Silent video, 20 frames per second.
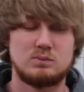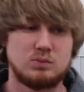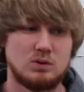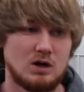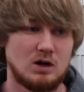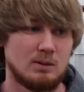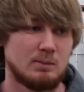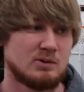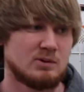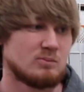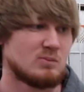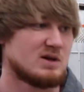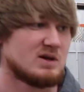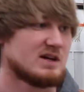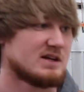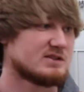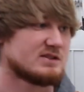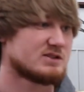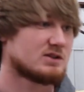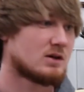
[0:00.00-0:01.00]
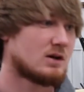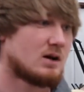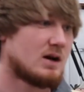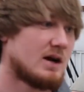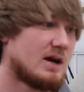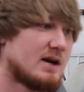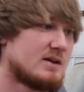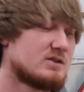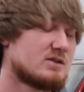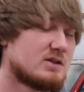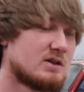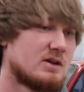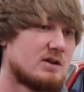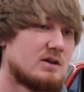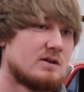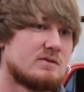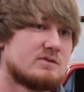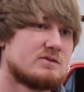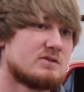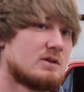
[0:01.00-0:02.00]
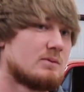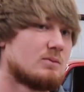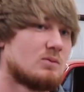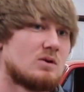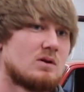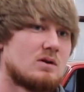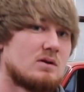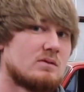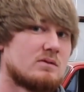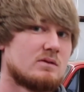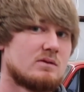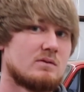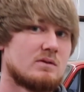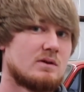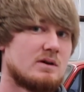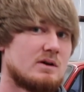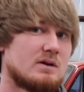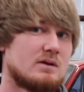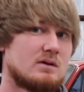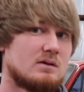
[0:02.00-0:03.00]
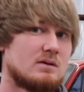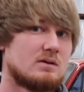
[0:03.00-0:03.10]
Probably bent, scratched, scuffed somewhere through there.